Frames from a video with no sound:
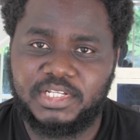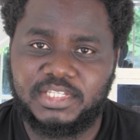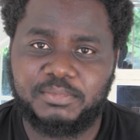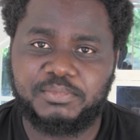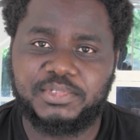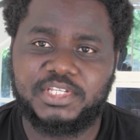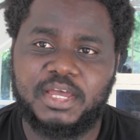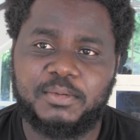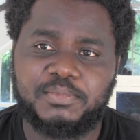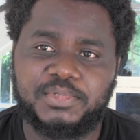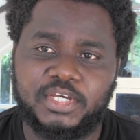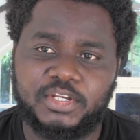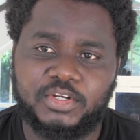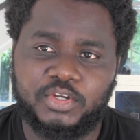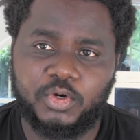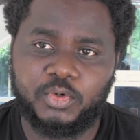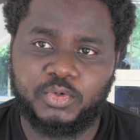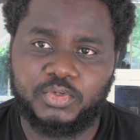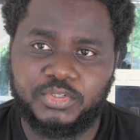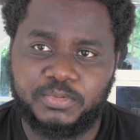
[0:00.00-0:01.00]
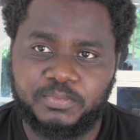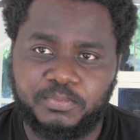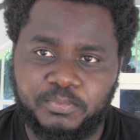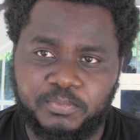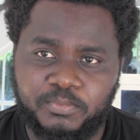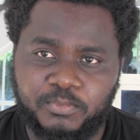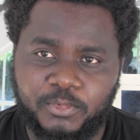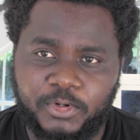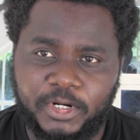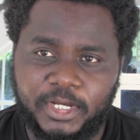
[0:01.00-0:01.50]
it, sometimes I don't,
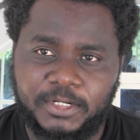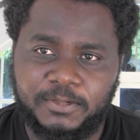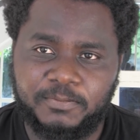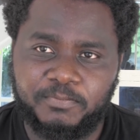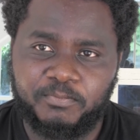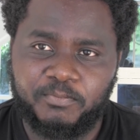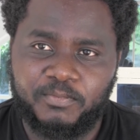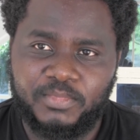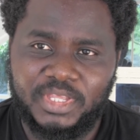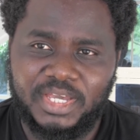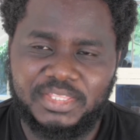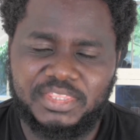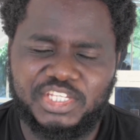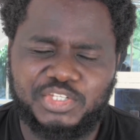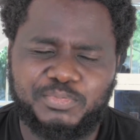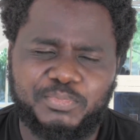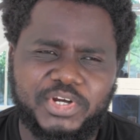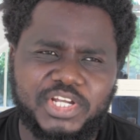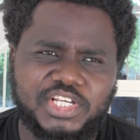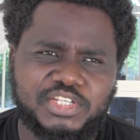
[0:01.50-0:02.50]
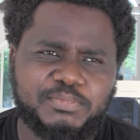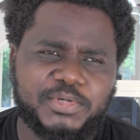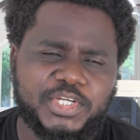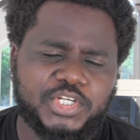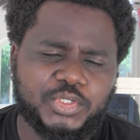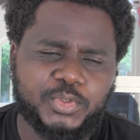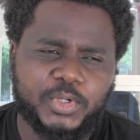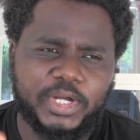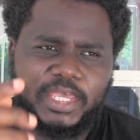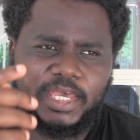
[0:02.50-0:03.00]
right? And this brings me
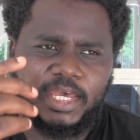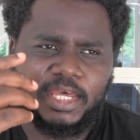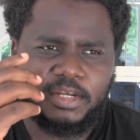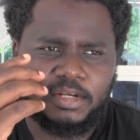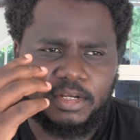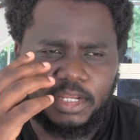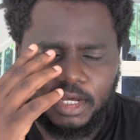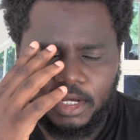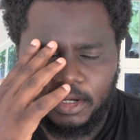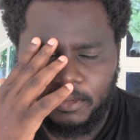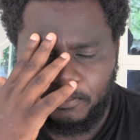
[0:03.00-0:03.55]
to, again,